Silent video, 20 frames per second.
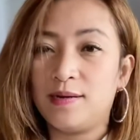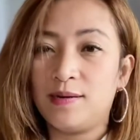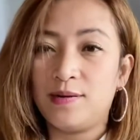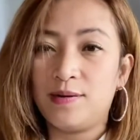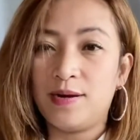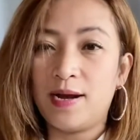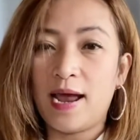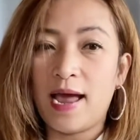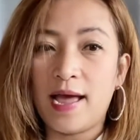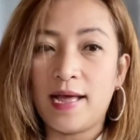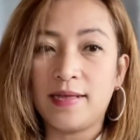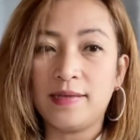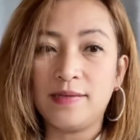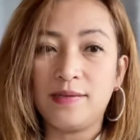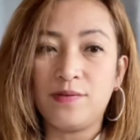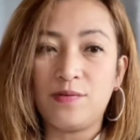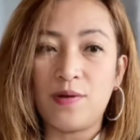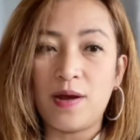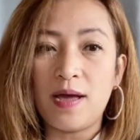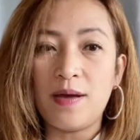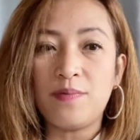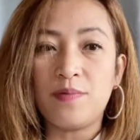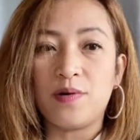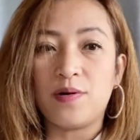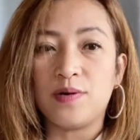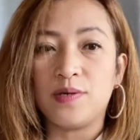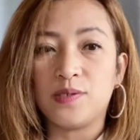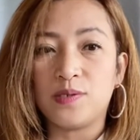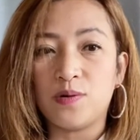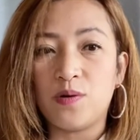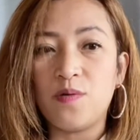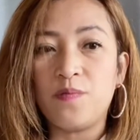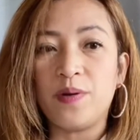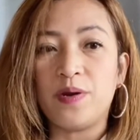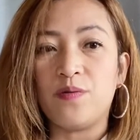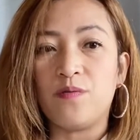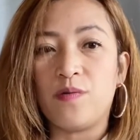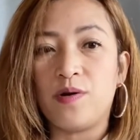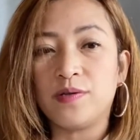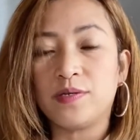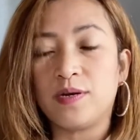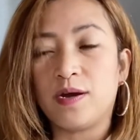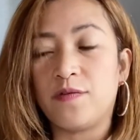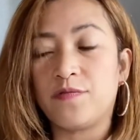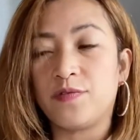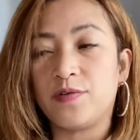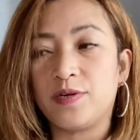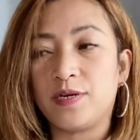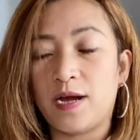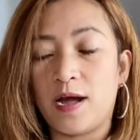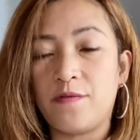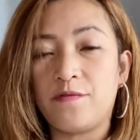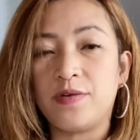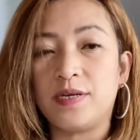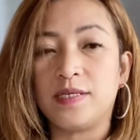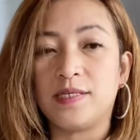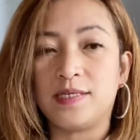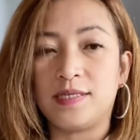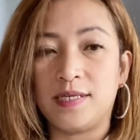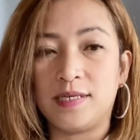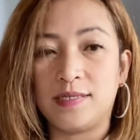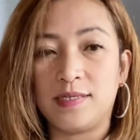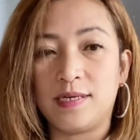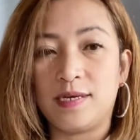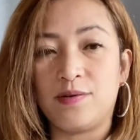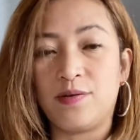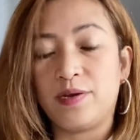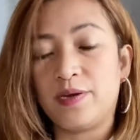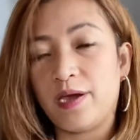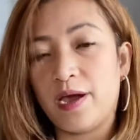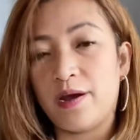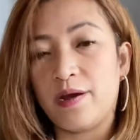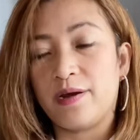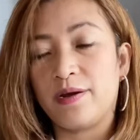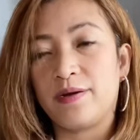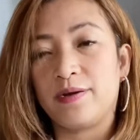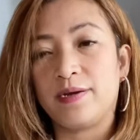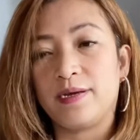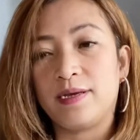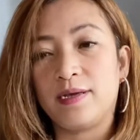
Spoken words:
or hand rub or soap and water after coughing, sneezing, and carrying.